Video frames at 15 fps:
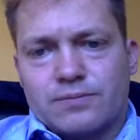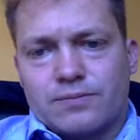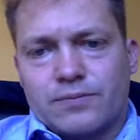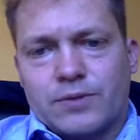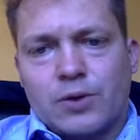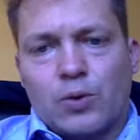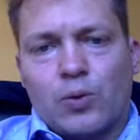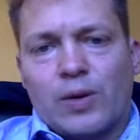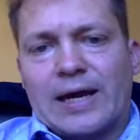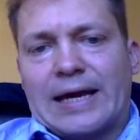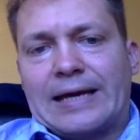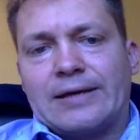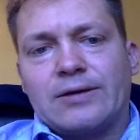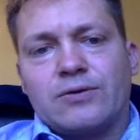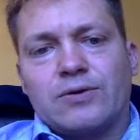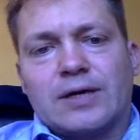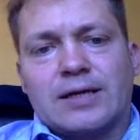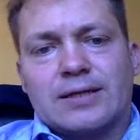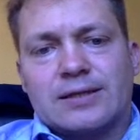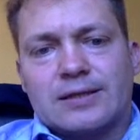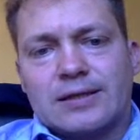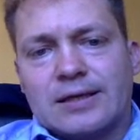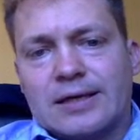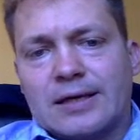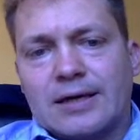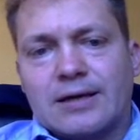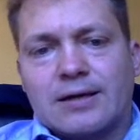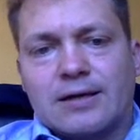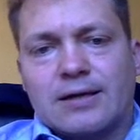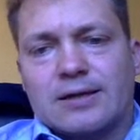the way you can see
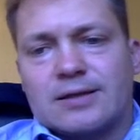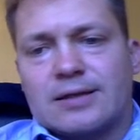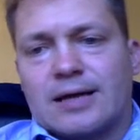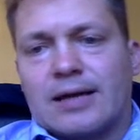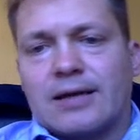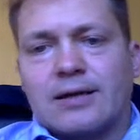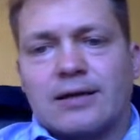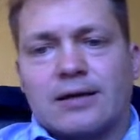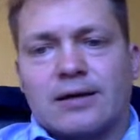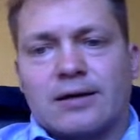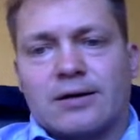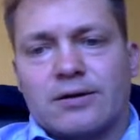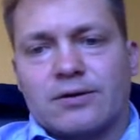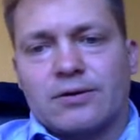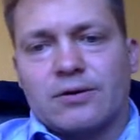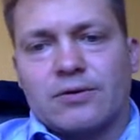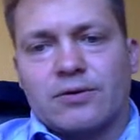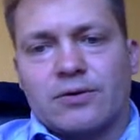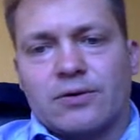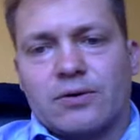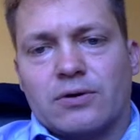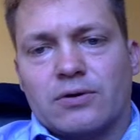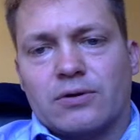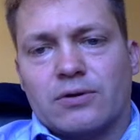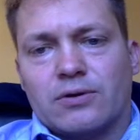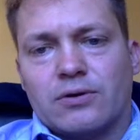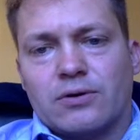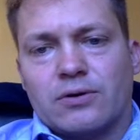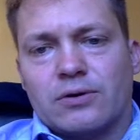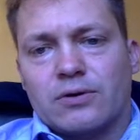and understand
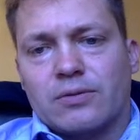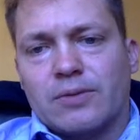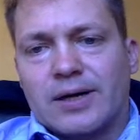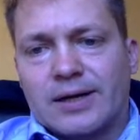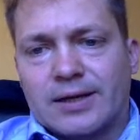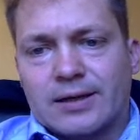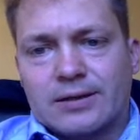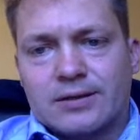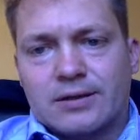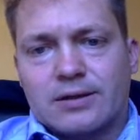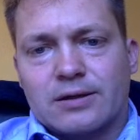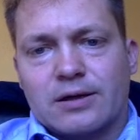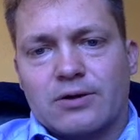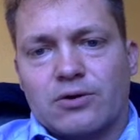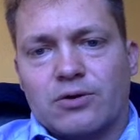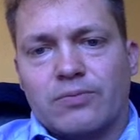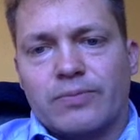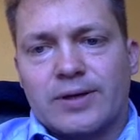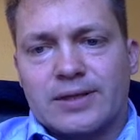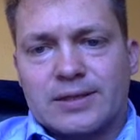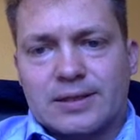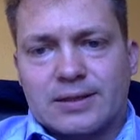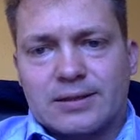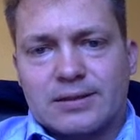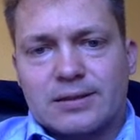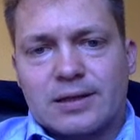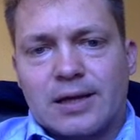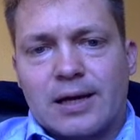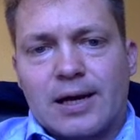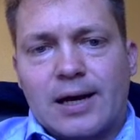your market and your business.
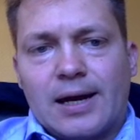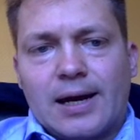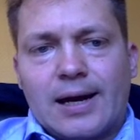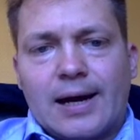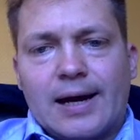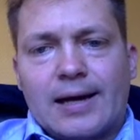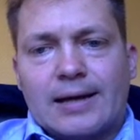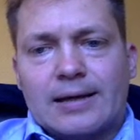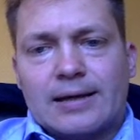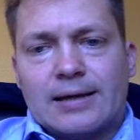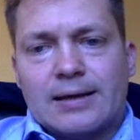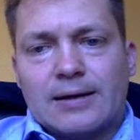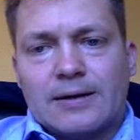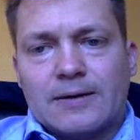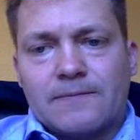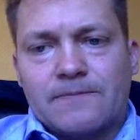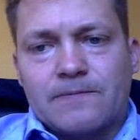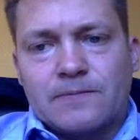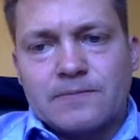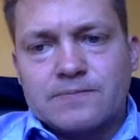And I